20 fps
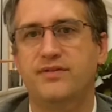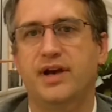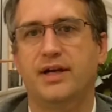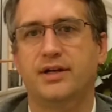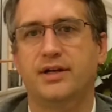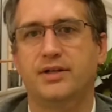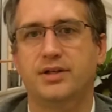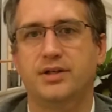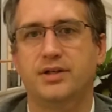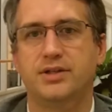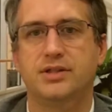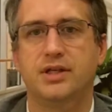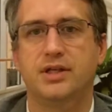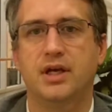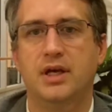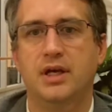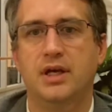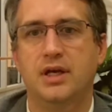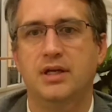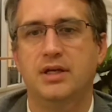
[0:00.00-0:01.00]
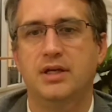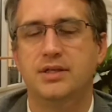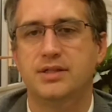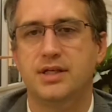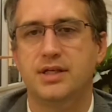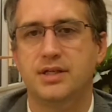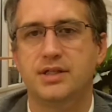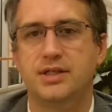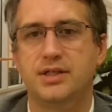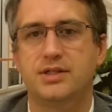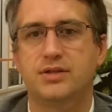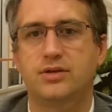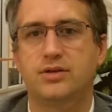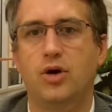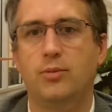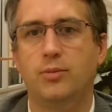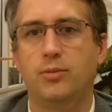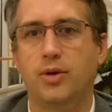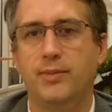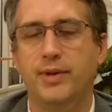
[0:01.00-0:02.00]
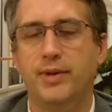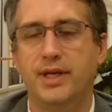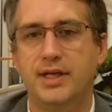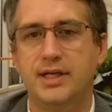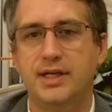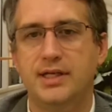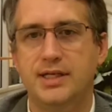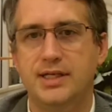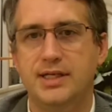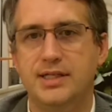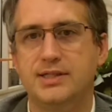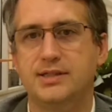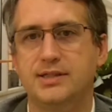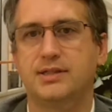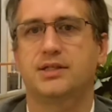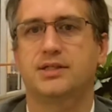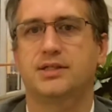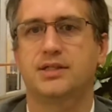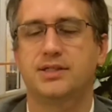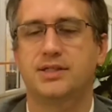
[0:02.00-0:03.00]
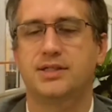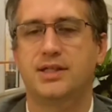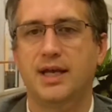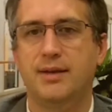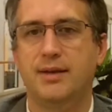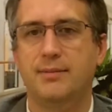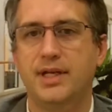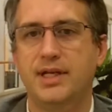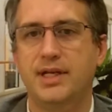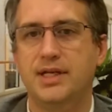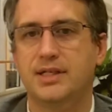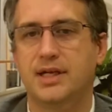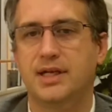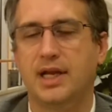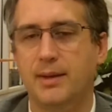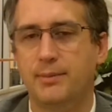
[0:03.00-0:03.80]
factors such as comorbidities such as diabetes and